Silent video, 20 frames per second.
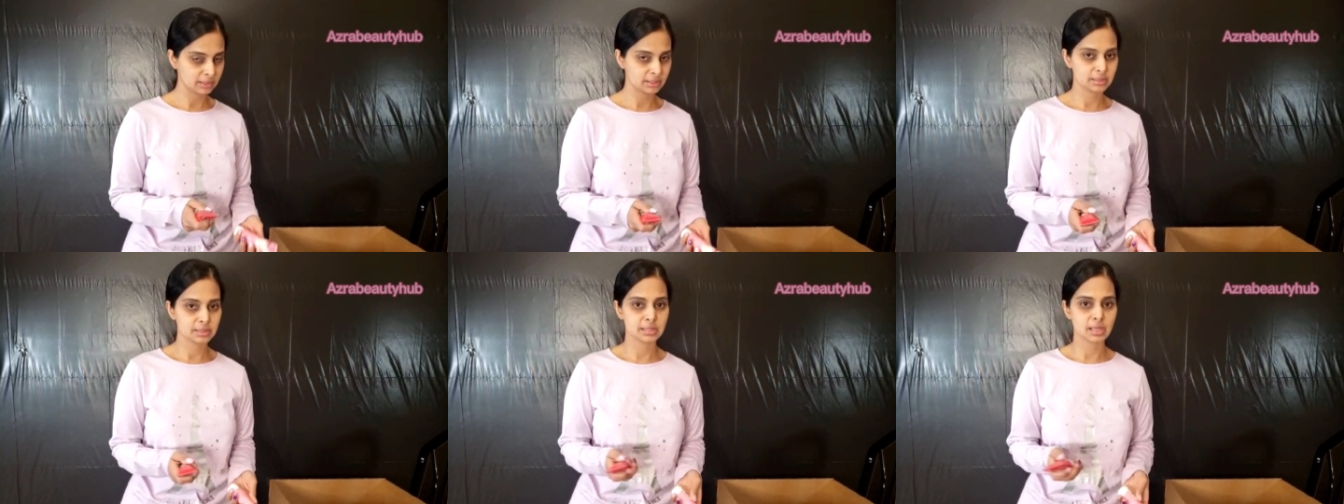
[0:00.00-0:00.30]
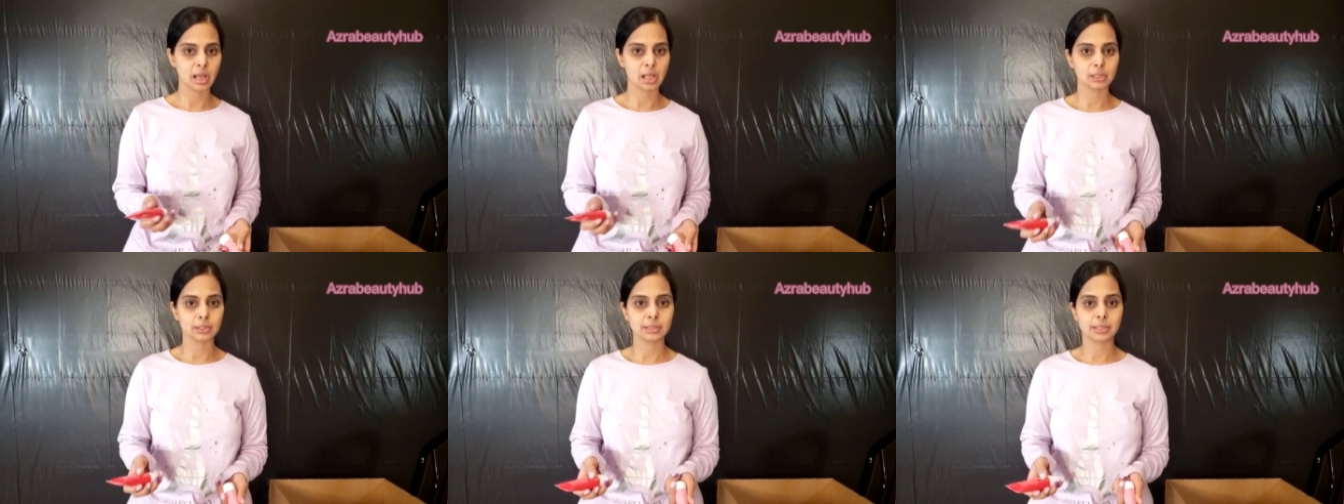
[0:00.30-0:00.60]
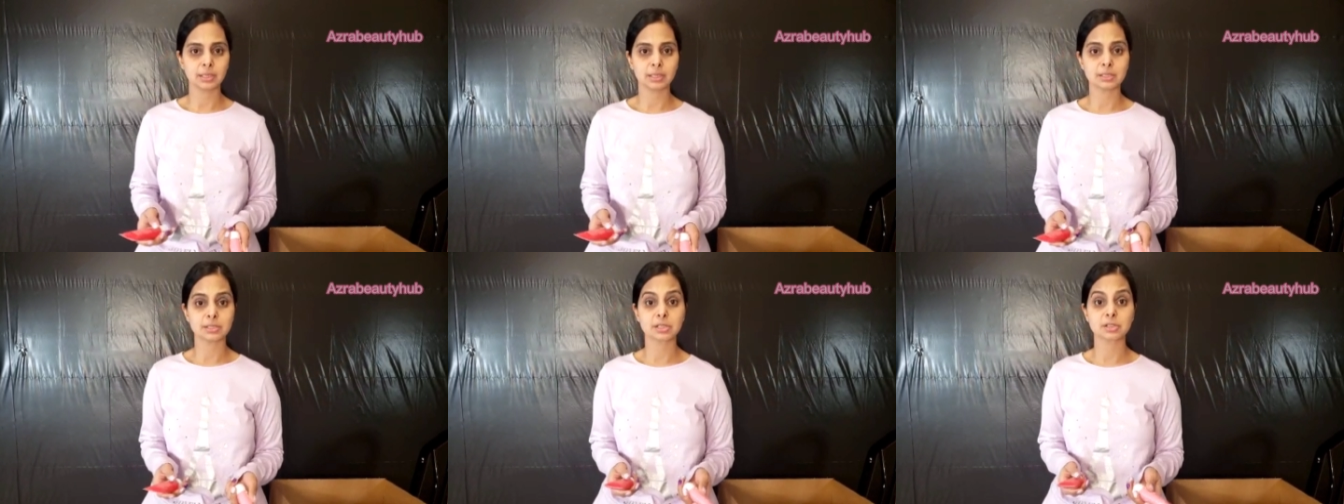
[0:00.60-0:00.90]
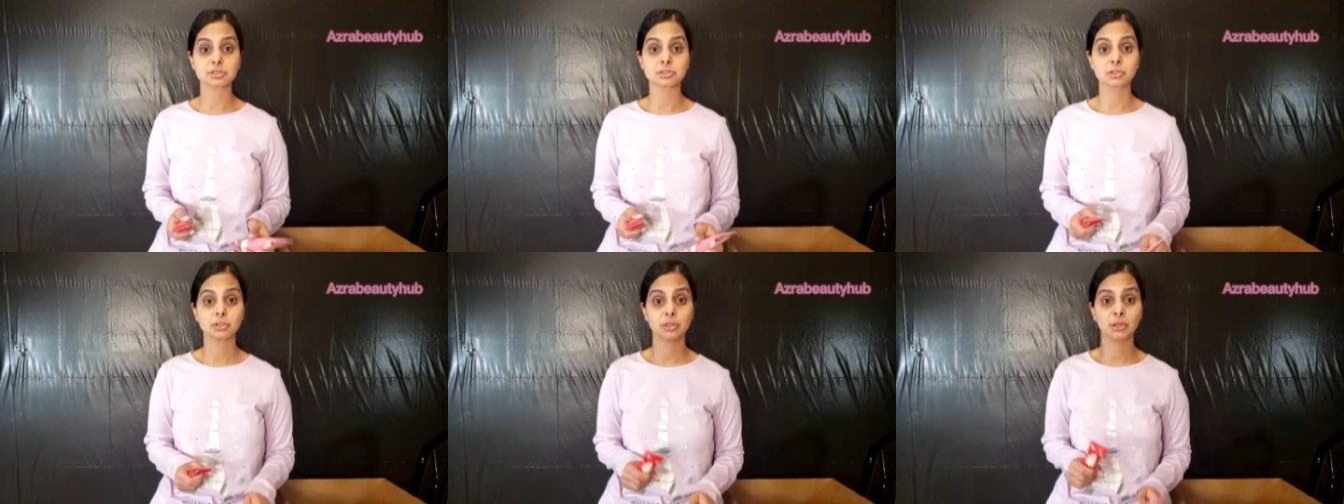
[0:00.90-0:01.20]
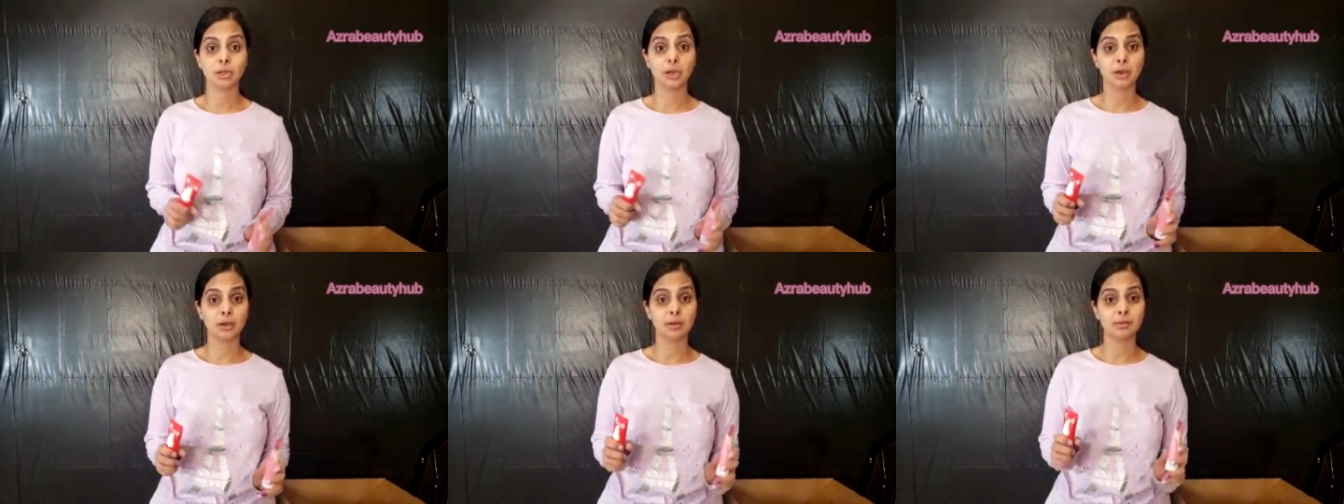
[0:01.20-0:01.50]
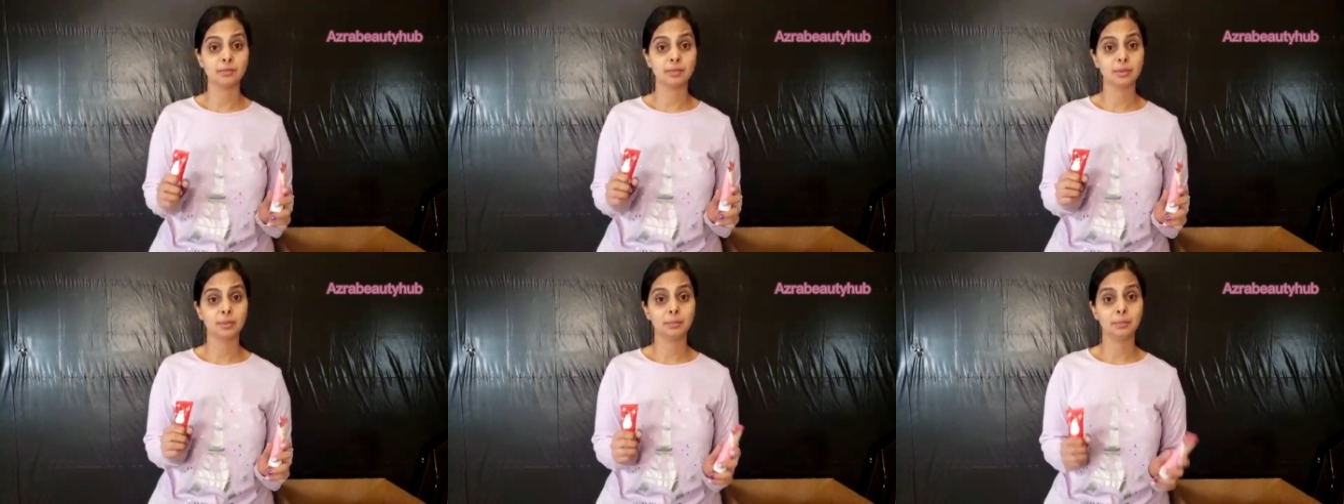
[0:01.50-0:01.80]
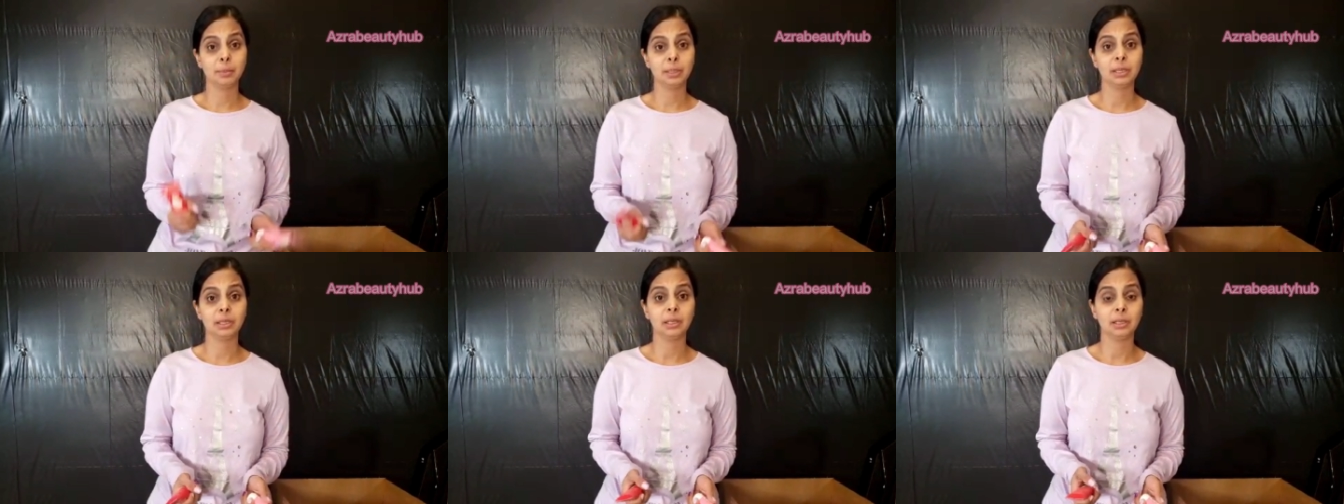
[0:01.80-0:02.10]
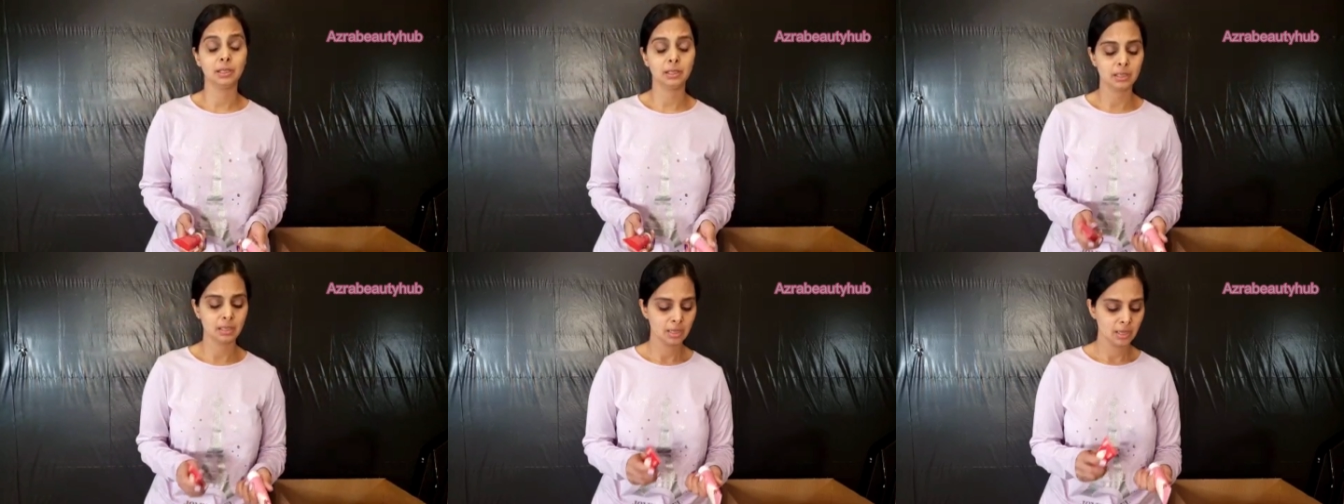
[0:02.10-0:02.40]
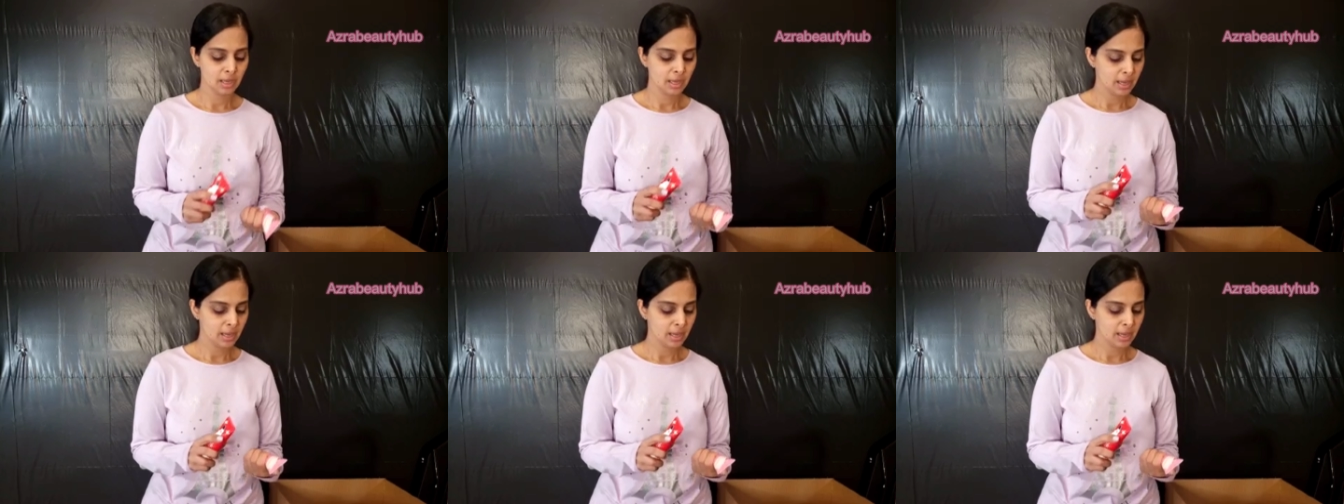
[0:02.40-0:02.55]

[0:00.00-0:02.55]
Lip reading: this holiday edition of the mini